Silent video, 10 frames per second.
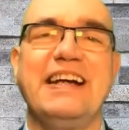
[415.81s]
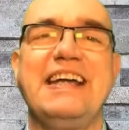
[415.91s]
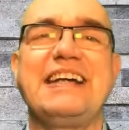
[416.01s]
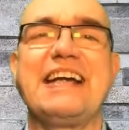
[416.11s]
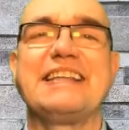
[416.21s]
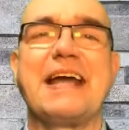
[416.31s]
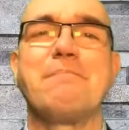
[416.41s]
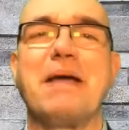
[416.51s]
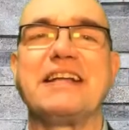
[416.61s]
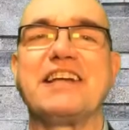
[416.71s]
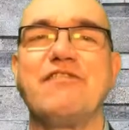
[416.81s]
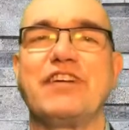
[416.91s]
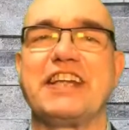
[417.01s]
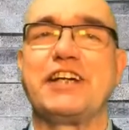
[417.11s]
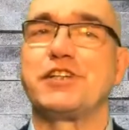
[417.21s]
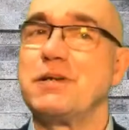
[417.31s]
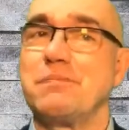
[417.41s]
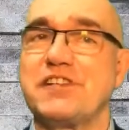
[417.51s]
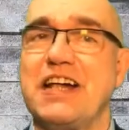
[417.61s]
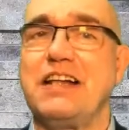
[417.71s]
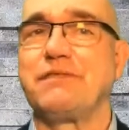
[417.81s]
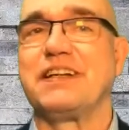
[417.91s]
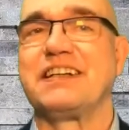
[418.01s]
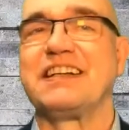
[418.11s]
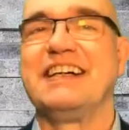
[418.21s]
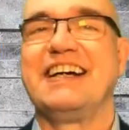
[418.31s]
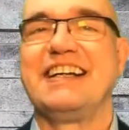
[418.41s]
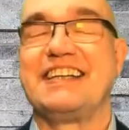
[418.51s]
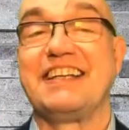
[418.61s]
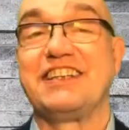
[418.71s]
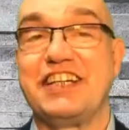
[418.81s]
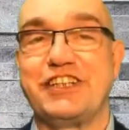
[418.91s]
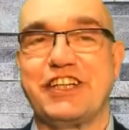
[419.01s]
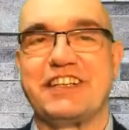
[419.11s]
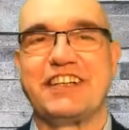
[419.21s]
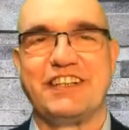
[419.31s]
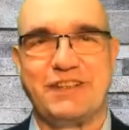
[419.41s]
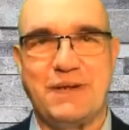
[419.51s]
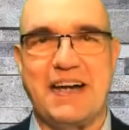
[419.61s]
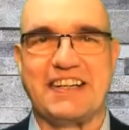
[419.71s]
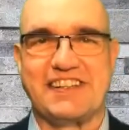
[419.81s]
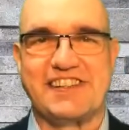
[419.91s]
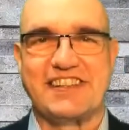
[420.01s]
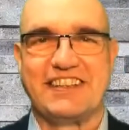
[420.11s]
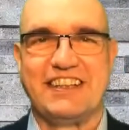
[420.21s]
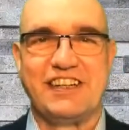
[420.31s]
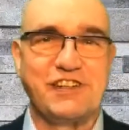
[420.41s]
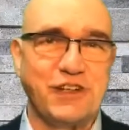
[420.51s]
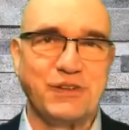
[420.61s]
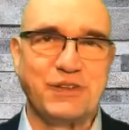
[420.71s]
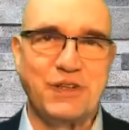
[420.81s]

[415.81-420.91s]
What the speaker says: He can then make the invitation himself and then teach it to others. So